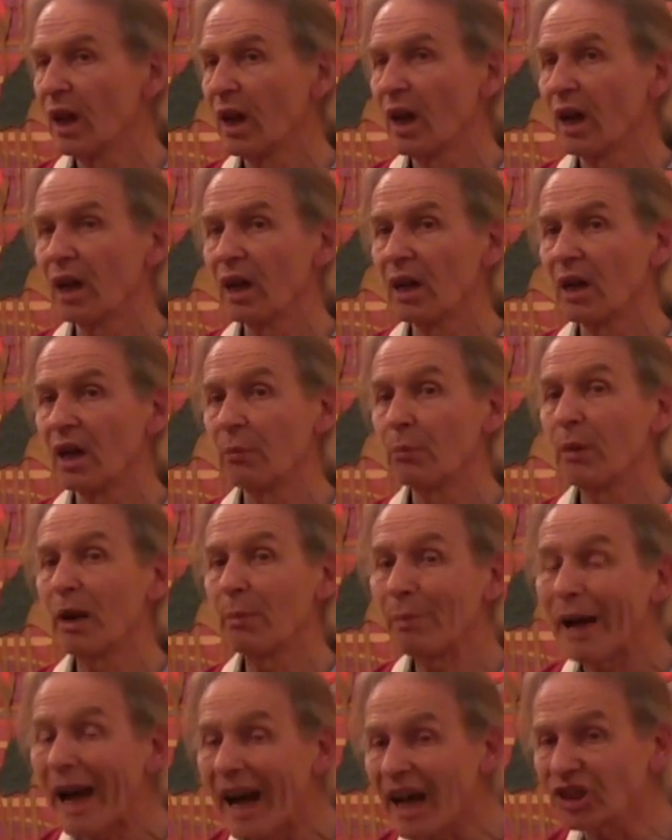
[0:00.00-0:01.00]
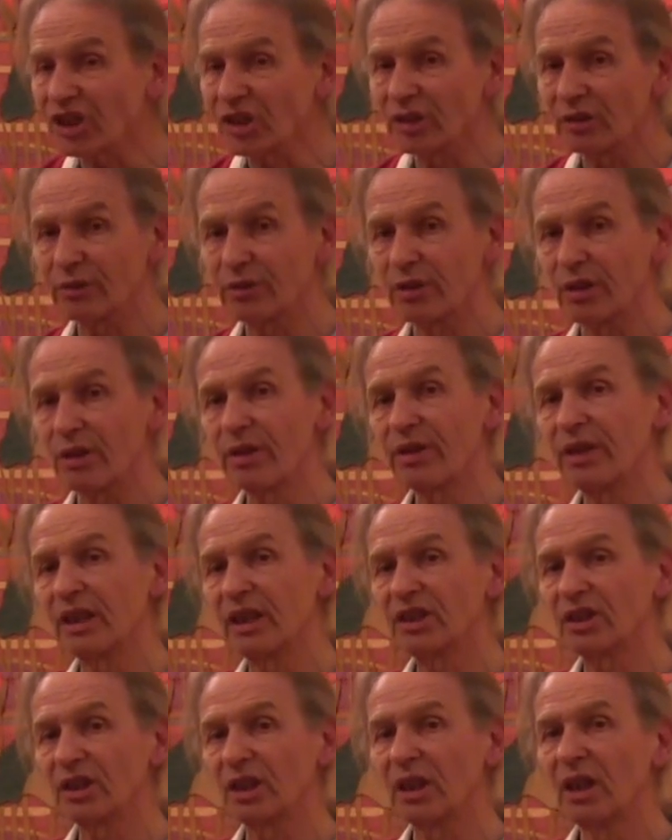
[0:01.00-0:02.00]
and my passion for the
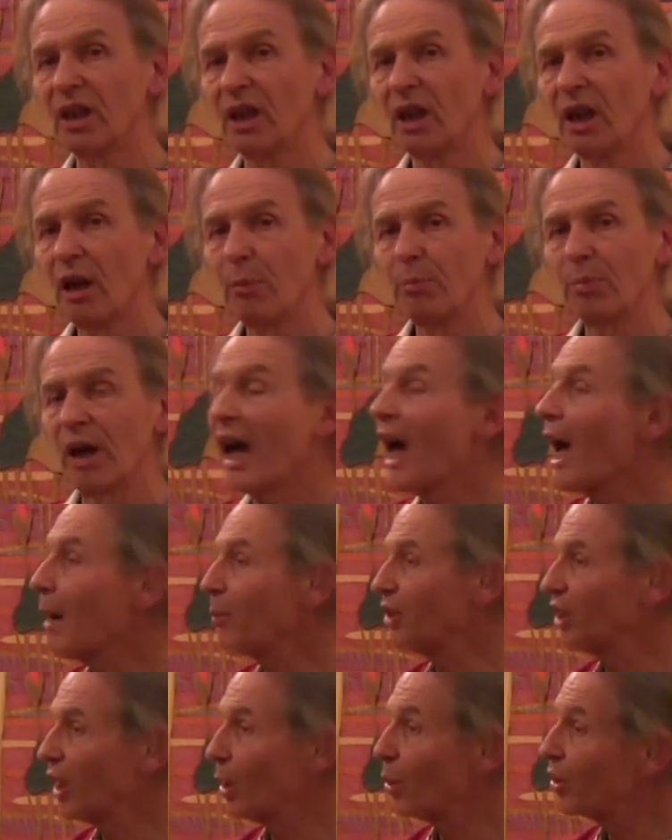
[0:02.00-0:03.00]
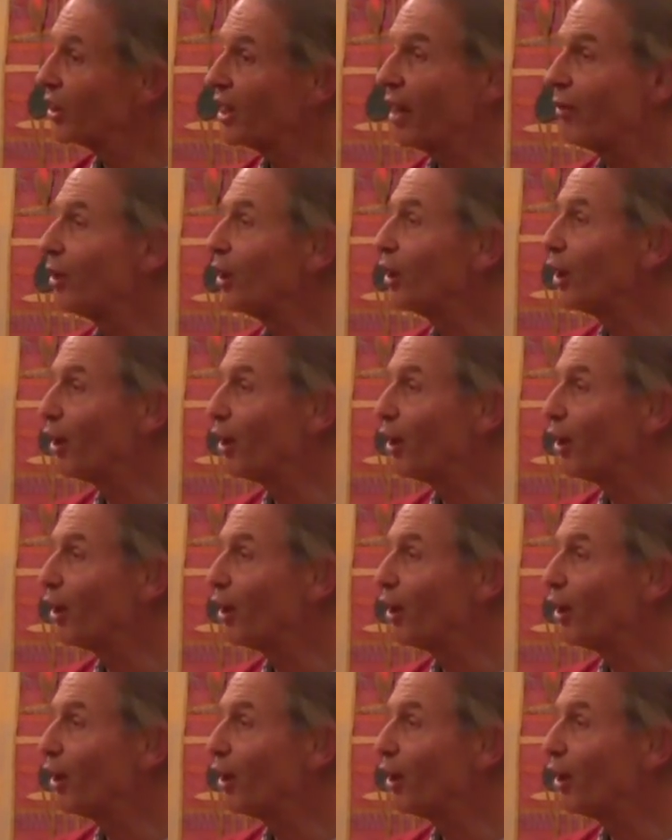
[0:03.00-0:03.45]
theatre, perhaps I would never